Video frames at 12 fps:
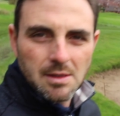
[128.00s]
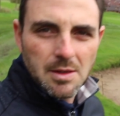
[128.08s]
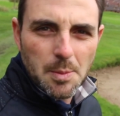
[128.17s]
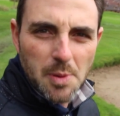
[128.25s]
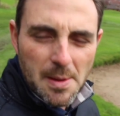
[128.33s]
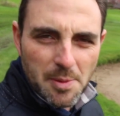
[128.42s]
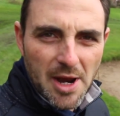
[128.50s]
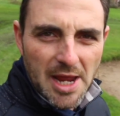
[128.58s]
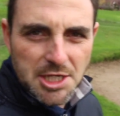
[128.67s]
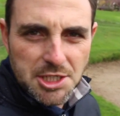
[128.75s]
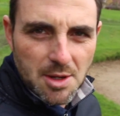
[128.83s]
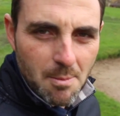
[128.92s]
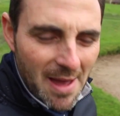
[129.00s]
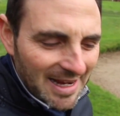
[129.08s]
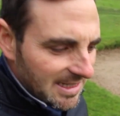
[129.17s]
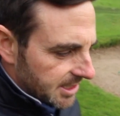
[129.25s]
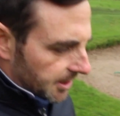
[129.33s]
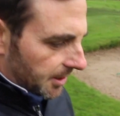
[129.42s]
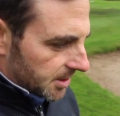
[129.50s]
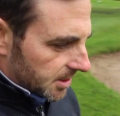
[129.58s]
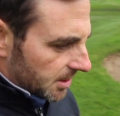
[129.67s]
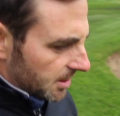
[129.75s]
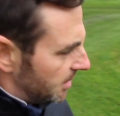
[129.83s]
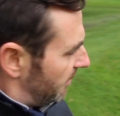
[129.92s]
The preparation and
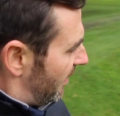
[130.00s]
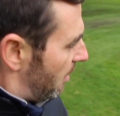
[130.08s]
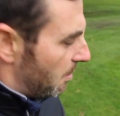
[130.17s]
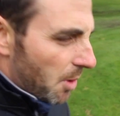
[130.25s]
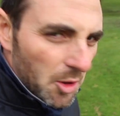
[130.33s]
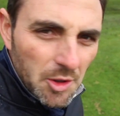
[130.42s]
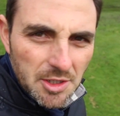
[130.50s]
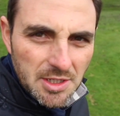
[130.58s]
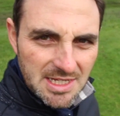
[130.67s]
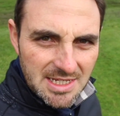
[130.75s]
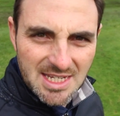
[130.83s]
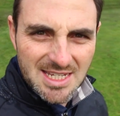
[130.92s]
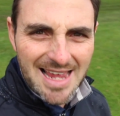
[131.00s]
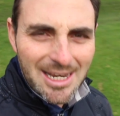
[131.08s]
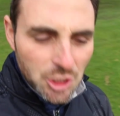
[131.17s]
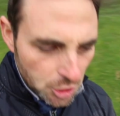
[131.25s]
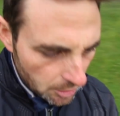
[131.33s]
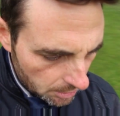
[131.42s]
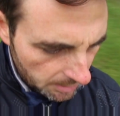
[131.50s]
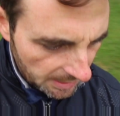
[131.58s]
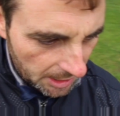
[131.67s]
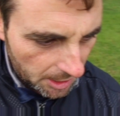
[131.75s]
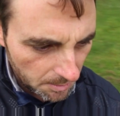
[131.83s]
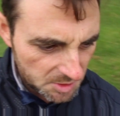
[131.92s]
maintenance of our bunkers is essential when
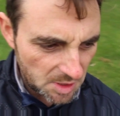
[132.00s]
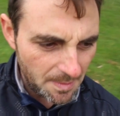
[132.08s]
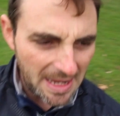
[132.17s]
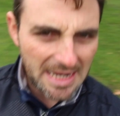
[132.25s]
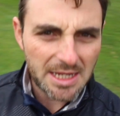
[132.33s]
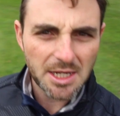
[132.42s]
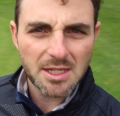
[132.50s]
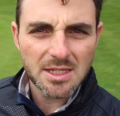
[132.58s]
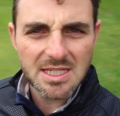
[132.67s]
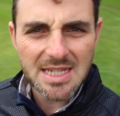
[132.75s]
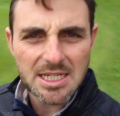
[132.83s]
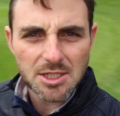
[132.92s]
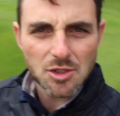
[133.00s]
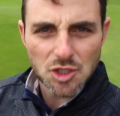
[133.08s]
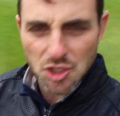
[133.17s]
it comes to making a consistent